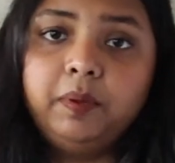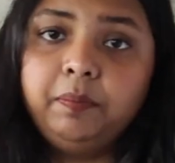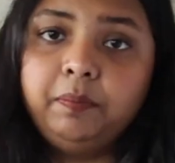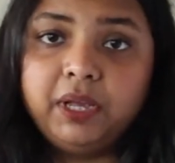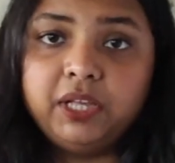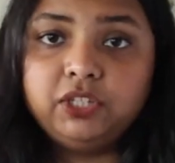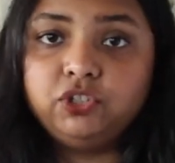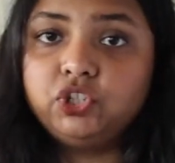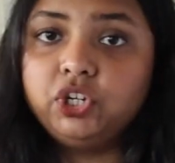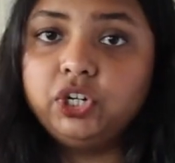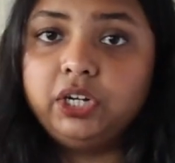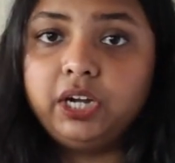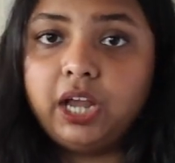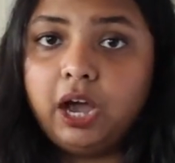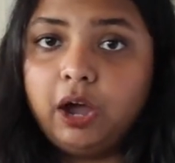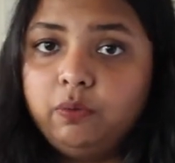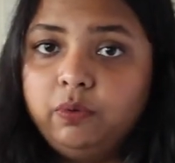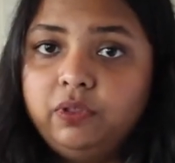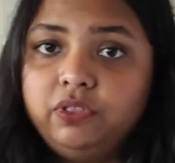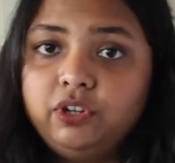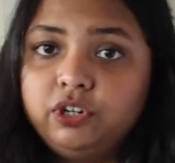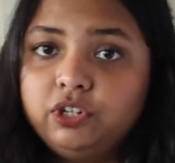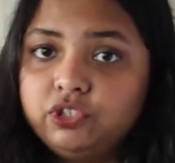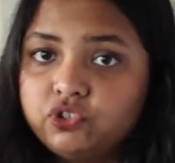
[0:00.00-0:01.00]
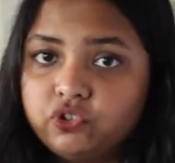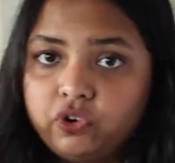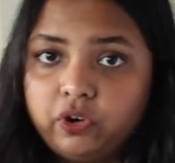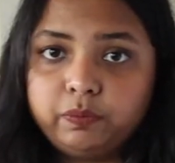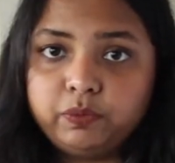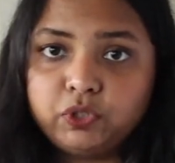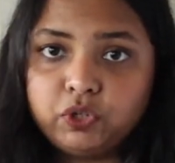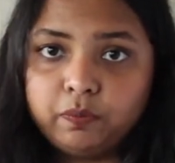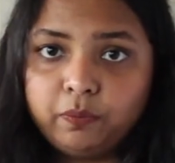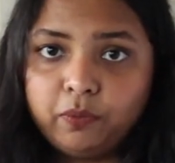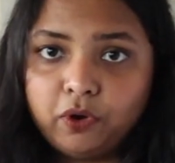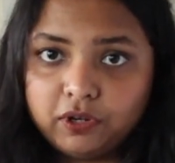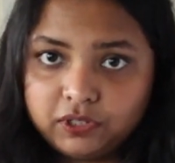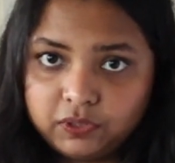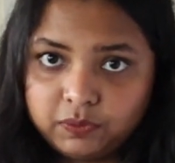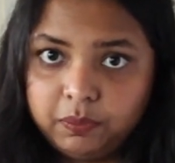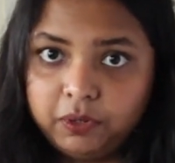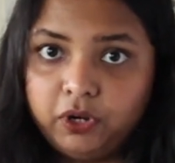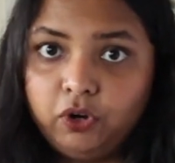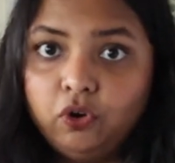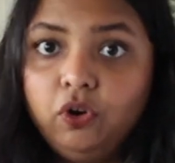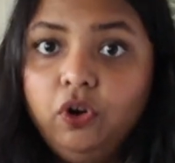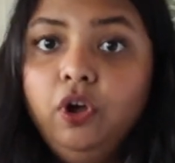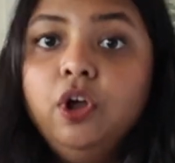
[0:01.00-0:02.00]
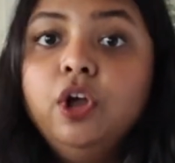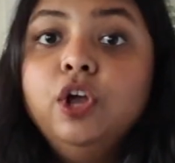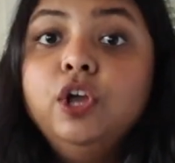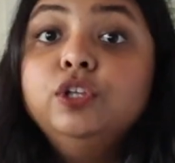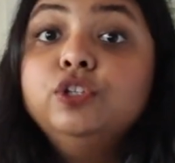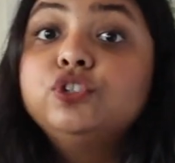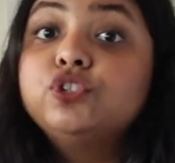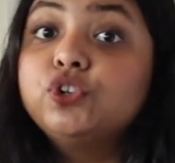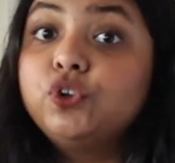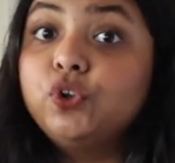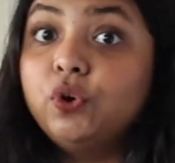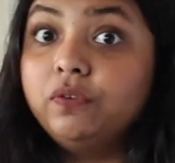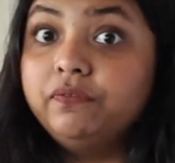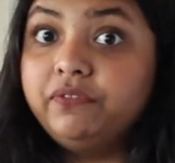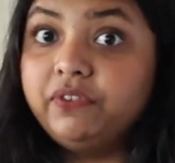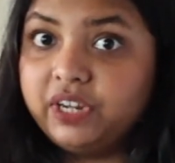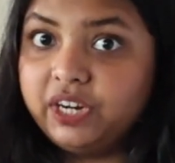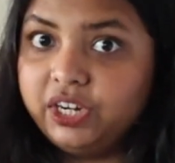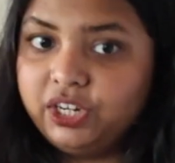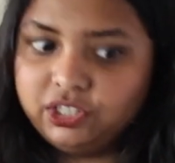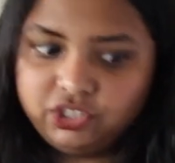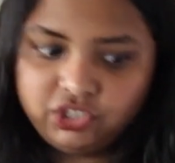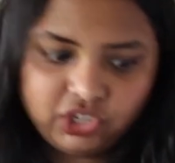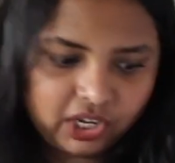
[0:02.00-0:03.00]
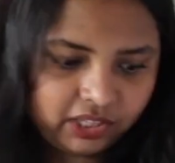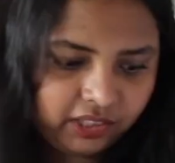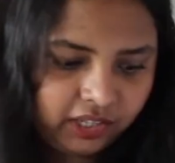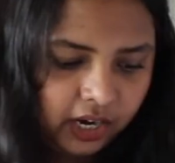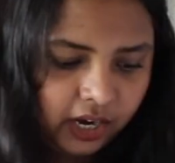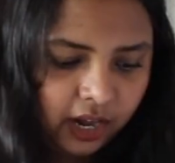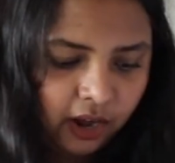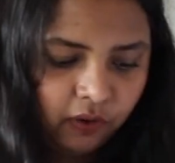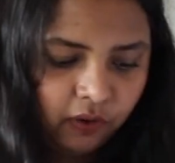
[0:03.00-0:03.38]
been mentioned down in the description box below, so don't forget to check that